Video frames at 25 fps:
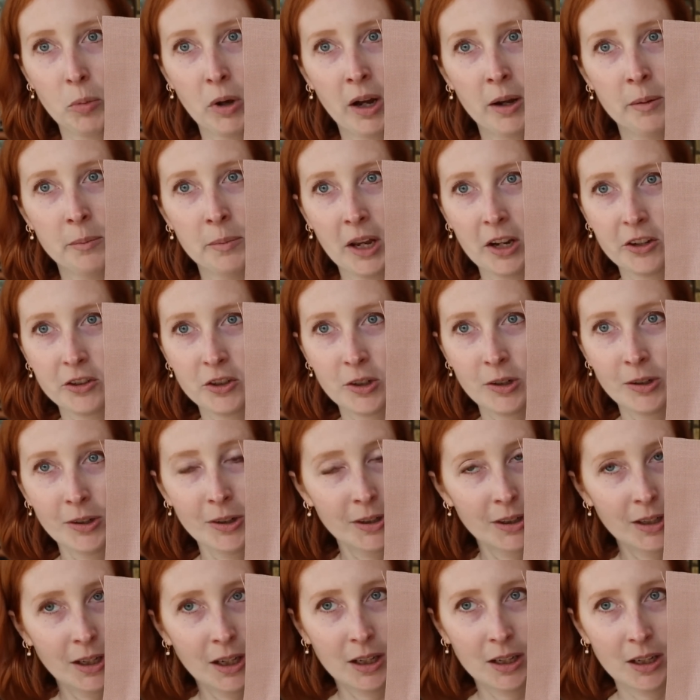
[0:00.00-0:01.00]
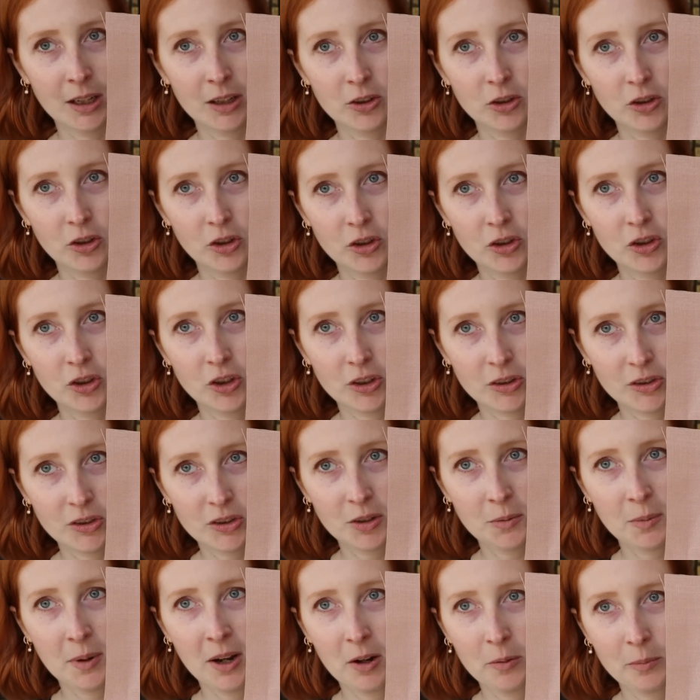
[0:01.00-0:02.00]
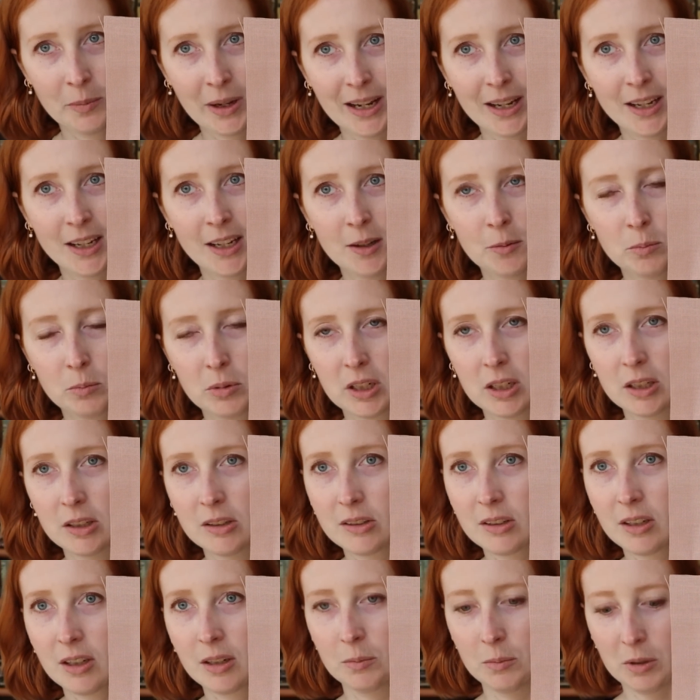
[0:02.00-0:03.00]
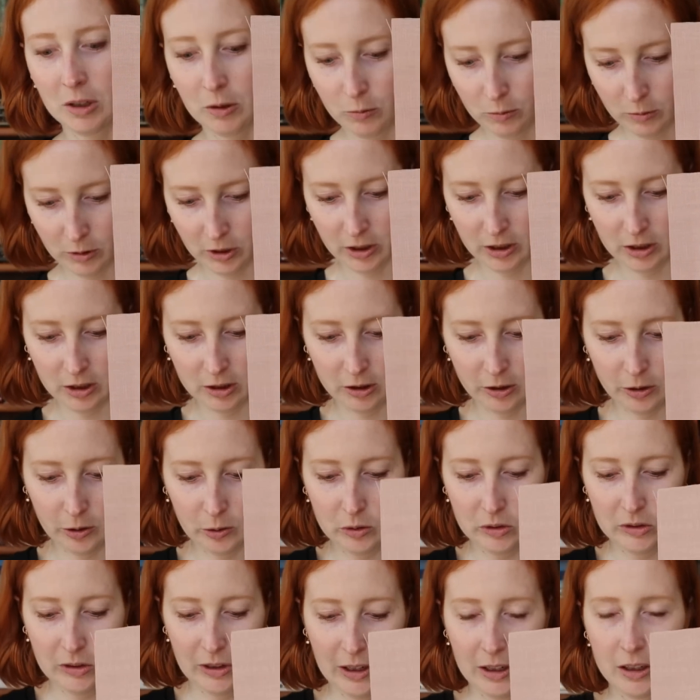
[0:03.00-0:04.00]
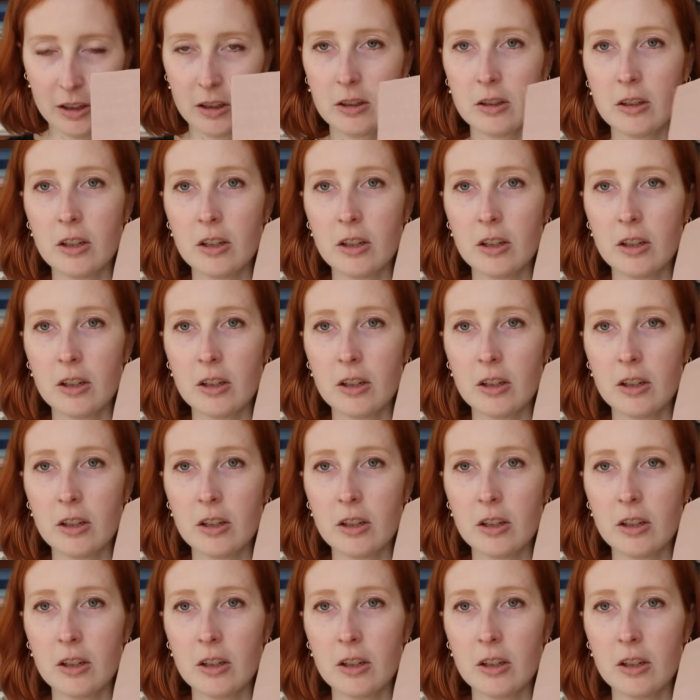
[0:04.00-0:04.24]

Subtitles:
I measured and I should just about make it, but it's gonna be really close. Like